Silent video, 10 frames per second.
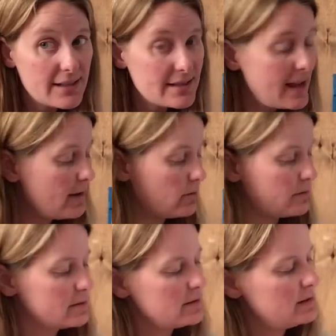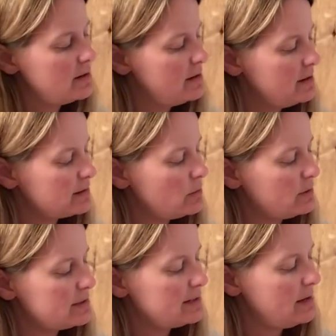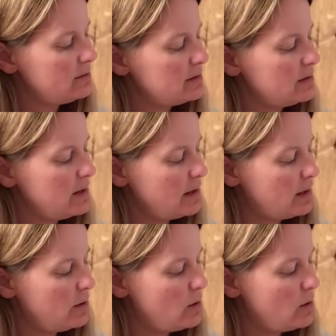sounds. So it sounds like